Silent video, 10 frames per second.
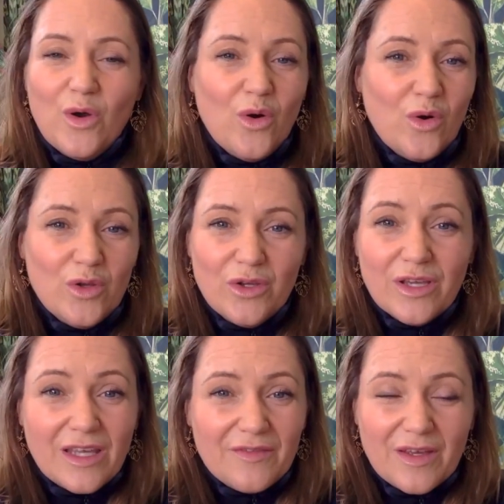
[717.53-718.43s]
Or you
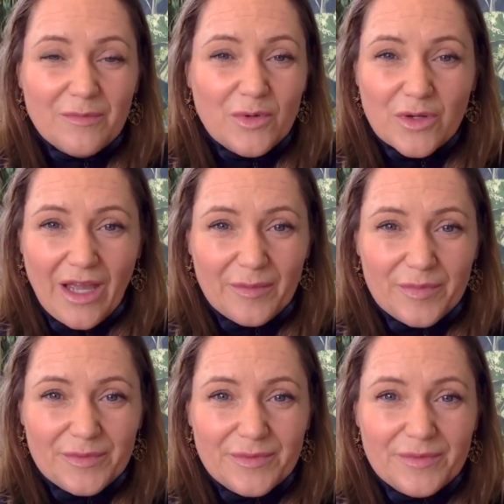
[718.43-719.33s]
could give it more gap.
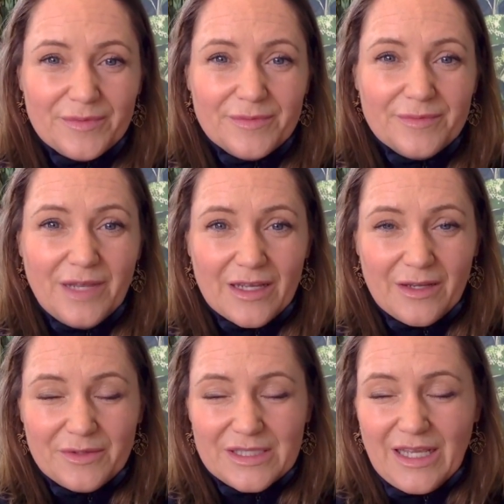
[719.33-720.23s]
Like
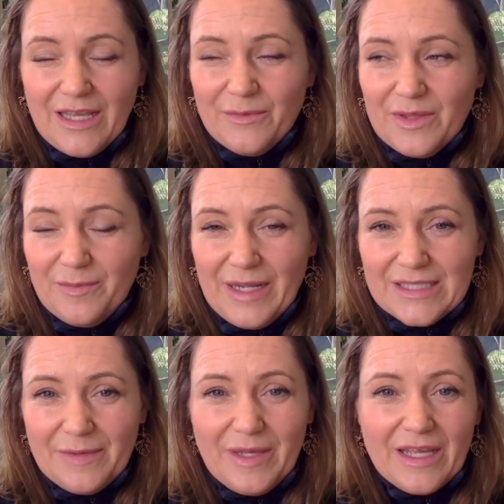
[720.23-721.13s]
I was saying, with the
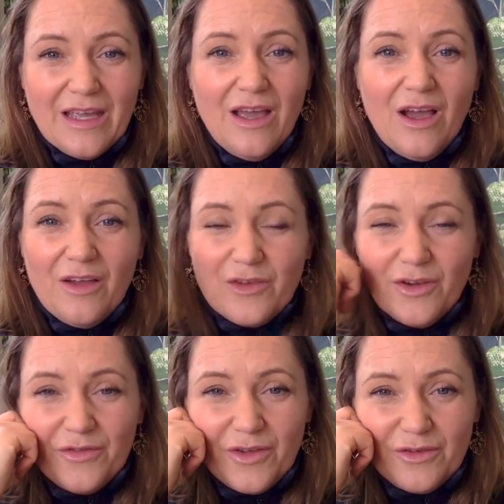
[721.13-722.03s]
pandemic, I've
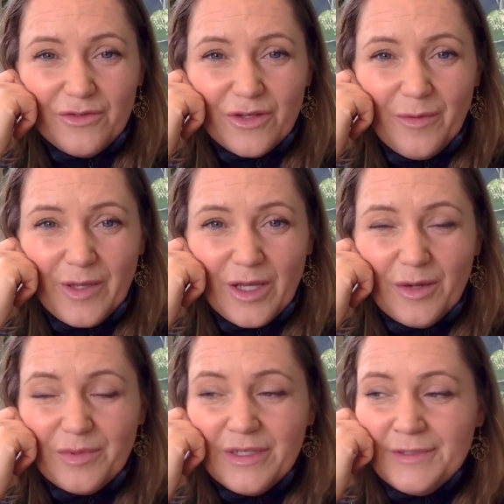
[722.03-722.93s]
got a funeral coming
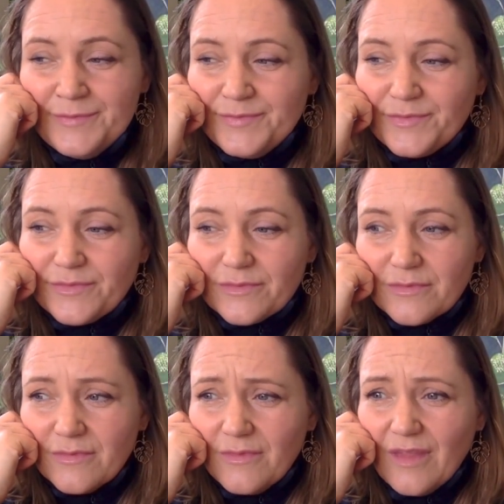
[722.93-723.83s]
up
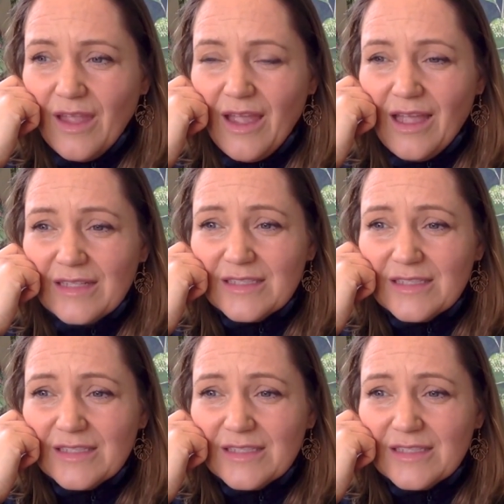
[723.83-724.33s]
and